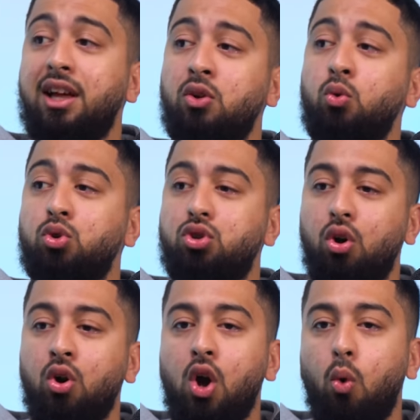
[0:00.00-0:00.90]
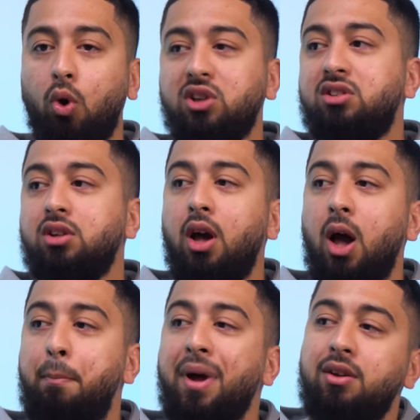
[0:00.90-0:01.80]
and then also what's
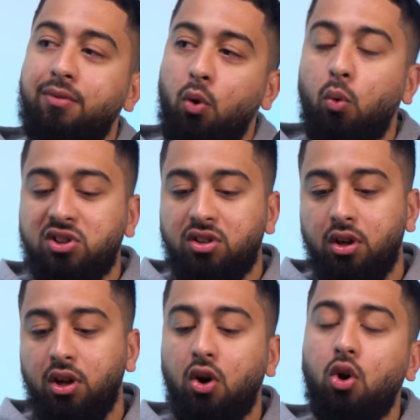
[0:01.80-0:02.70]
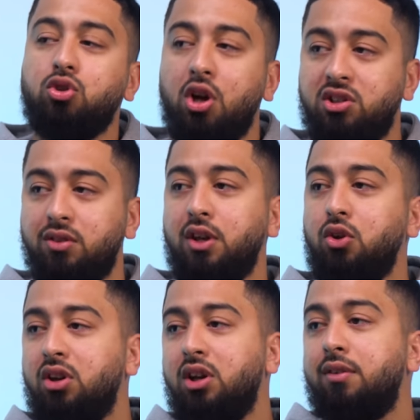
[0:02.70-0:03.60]
a benefit or what's an alternative that you
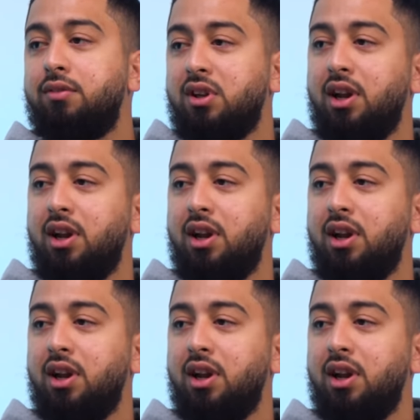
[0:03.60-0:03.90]
can give to